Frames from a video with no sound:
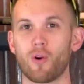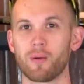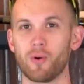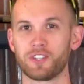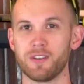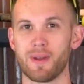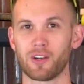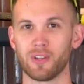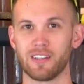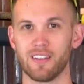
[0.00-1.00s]
pouring molten
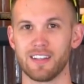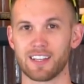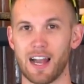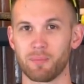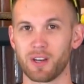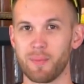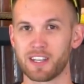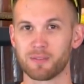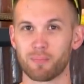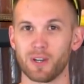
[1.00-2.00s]
metal into these, I'm gonna
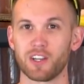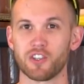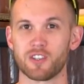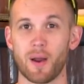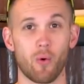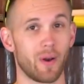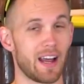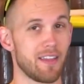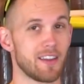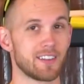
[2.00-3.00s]
make some predictions about what
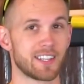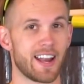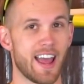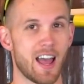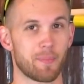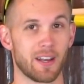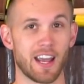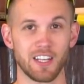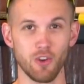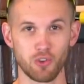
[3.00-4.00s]
I think is gonna happen,
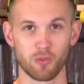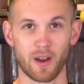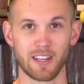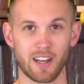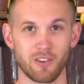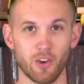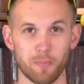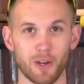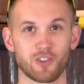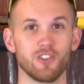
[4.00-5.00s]
and you should write down your
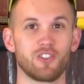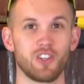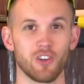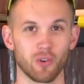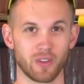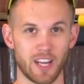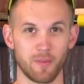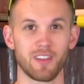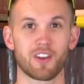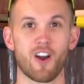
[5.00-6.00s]
predictions too. Tell
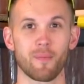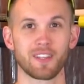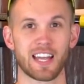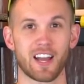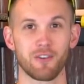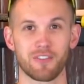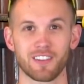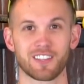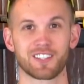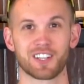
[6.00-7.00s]
me in the comments how you
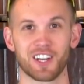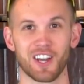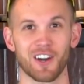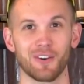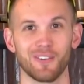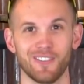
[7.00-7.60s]
think this is gonna go.